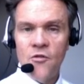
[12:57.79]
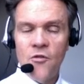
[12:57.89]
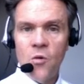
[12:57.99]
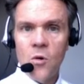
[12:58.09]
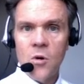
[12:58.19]

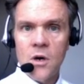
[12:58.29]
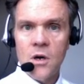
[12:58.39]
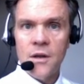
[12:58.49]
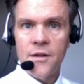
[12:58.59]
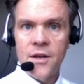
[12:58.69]

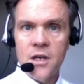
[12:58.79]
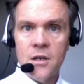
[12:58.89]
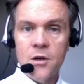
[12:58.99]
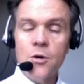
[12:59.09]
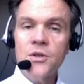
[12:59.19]
for the
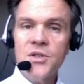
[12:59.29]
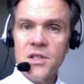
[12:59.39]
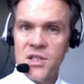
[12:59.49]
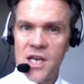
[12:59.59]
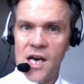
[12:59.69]
nursing
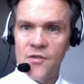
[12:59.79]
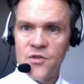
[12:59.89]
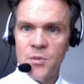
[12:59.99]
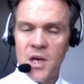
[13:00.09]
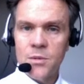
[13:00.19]
staff
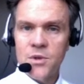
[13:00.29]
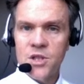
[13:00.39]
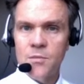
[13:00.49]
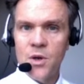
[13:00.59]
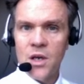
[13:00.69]
to be able to
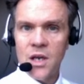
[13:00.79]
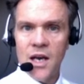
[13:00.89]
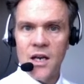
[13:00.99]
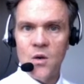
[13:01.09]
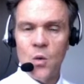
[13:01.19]

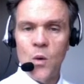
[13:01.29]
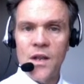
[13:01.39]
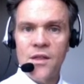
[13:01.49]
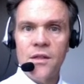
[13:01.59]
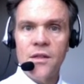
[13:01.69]
communicate
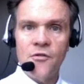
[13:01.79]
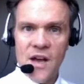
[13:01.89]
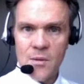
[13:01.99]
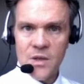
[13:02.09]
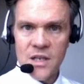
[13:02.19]
with the
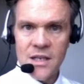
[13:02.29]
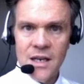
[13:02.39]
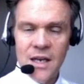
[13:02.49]
family.